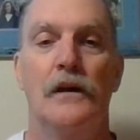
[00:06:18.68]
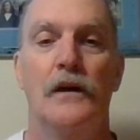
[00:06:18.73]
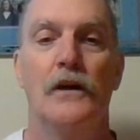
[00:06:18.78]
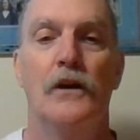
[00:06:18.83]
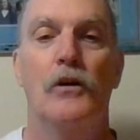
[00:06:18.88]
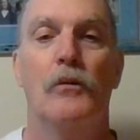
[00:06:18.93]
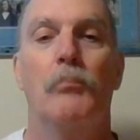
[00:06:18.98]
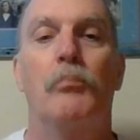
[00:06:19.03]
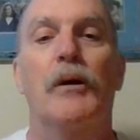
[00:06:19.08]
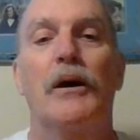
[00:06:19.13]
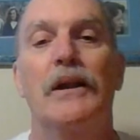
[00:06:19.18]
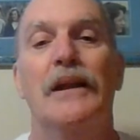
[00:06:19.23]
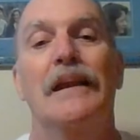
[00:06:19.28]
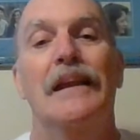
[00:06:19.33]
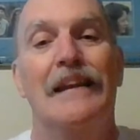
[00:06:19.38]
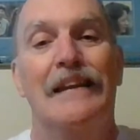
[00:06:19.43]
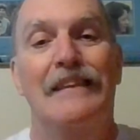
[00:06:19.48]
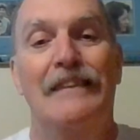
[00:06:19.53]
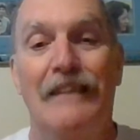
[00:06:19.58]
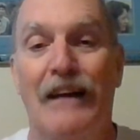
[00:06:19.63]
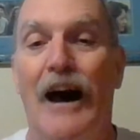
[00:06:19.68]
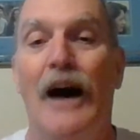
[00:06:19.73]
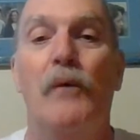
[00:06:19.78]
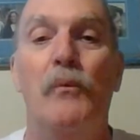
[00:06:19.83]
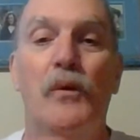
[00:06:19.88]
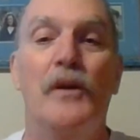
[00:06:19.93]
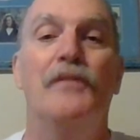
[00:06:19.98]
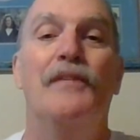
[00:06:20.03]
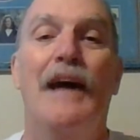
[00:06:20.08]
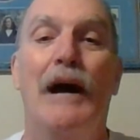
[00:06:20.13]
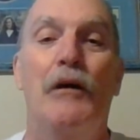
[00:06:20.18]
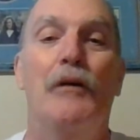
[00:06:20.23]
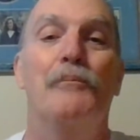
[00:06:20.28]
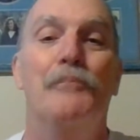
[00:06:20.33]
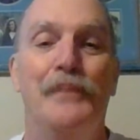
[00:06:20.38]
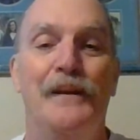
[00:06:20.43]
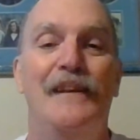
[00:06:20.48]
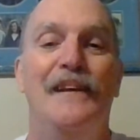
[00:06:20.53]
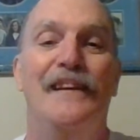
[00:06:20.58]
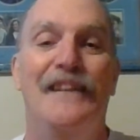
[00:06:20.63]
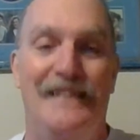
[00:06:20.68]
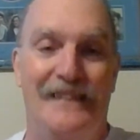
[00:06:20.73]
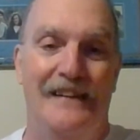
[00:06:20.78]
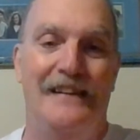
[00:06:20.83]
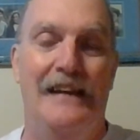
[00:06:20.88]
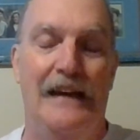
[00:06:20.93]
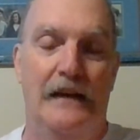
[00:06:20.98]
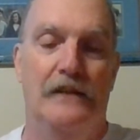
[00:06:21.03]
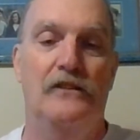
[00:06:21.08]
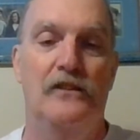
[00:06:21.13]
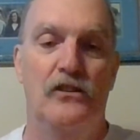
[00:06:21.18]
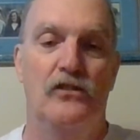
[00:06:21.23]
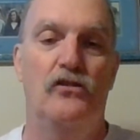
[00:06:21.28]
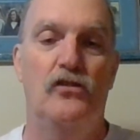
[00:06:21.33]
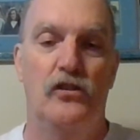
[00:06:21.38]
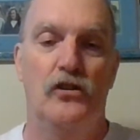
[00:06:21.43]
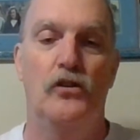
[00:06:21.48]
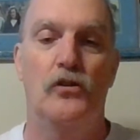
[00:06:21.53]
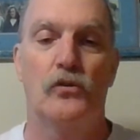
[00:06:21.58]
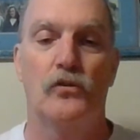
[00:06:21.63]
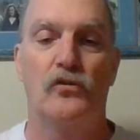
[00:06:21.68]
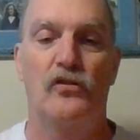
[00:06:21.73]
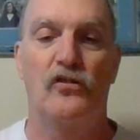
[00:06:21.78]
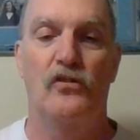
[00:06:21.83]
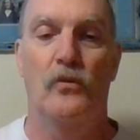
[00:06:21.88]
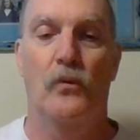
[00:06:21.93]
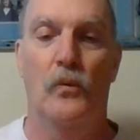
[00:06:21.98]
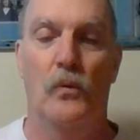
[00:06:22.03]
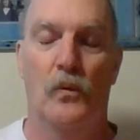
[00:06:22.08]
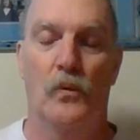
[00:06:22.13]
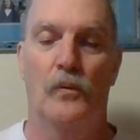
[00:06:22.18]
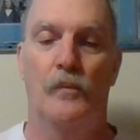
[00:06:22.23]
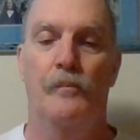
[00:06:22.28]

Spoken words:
but not without being connected to your soul.